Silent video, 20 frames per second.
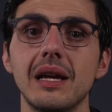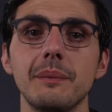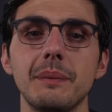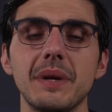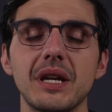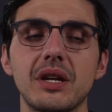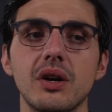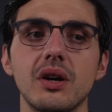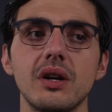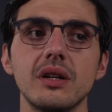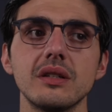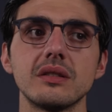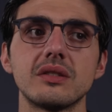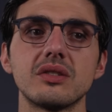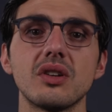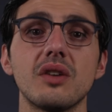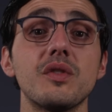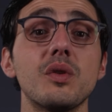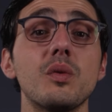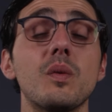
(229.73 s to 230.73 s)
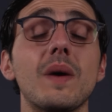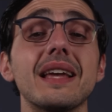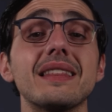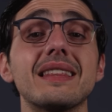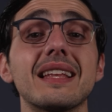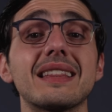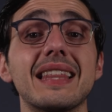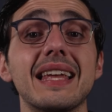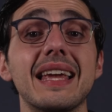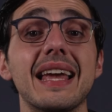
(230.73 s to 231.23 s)
because of the way
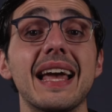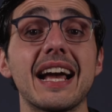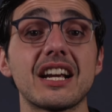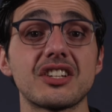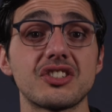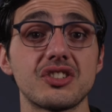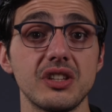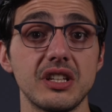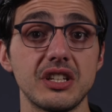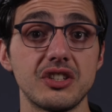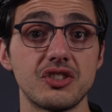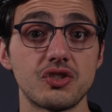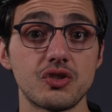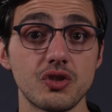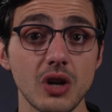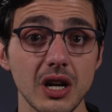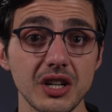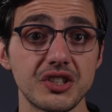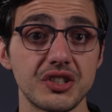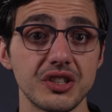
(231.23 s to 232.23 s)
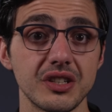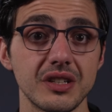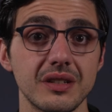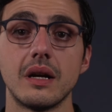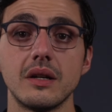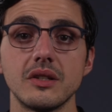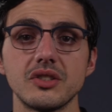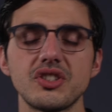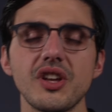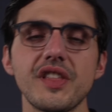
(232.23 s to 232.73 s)
that they're actually structured.
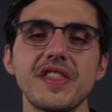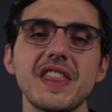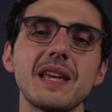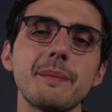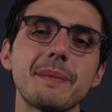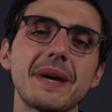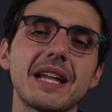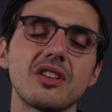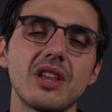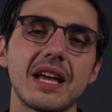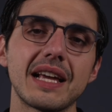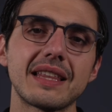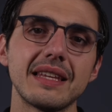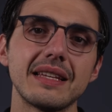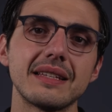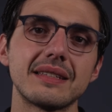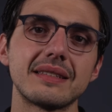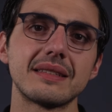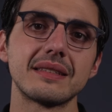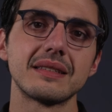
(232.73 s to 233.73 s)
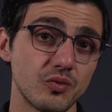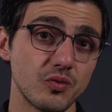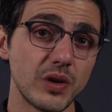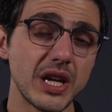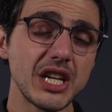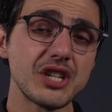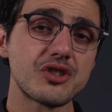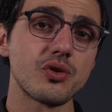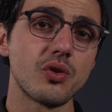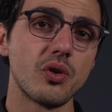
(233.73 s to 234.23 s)
So think about it like this.
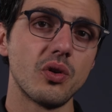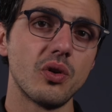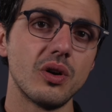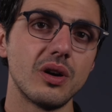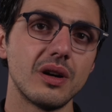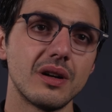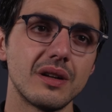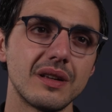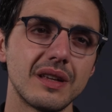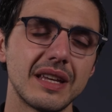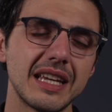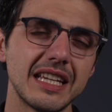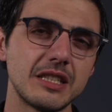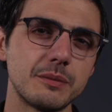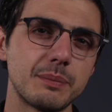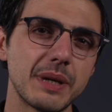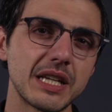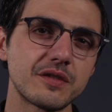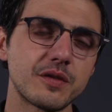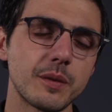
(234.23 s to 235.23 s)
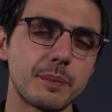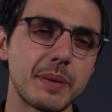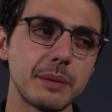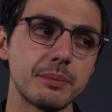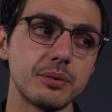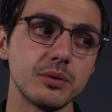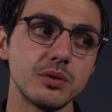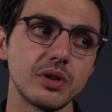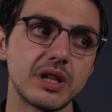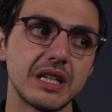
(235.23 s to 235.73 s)
Redraw is best for
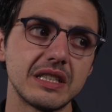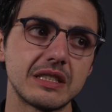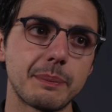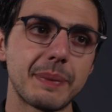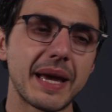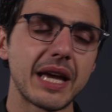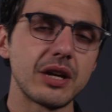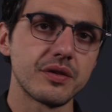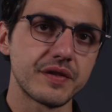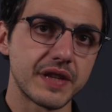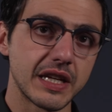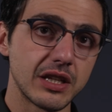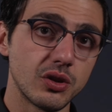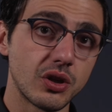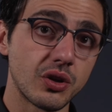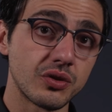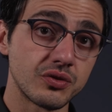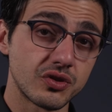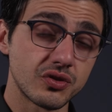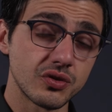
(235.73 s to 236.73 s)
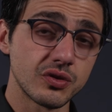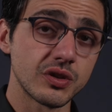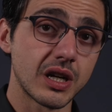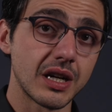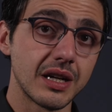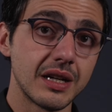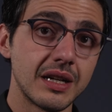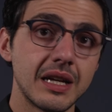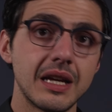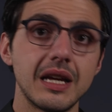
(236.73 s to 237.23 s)
people looking to pay off their loan sooner,
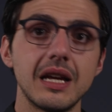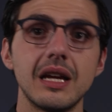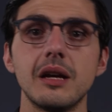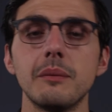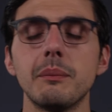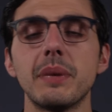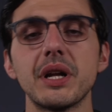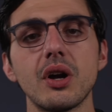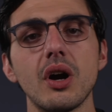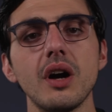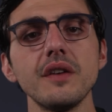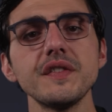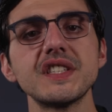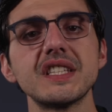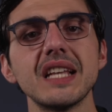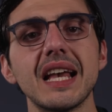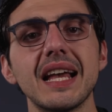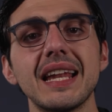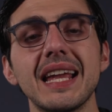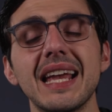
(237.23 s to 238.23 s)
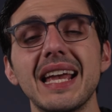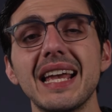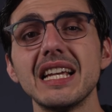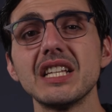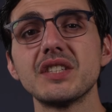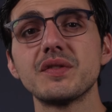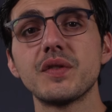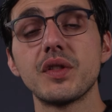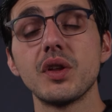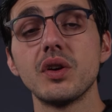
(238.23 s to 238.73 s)
but offset
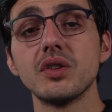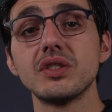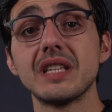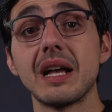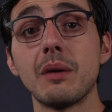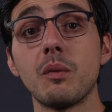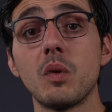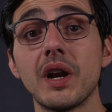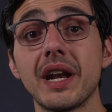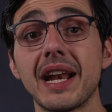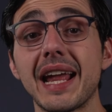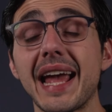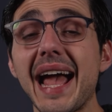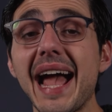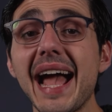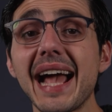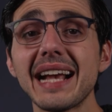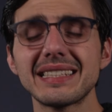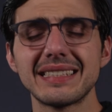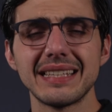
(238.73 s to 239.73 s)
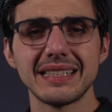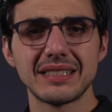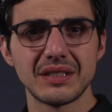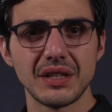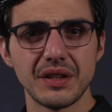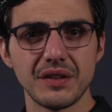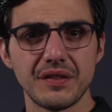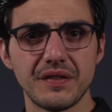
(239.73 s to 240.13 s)
is for those that want access to the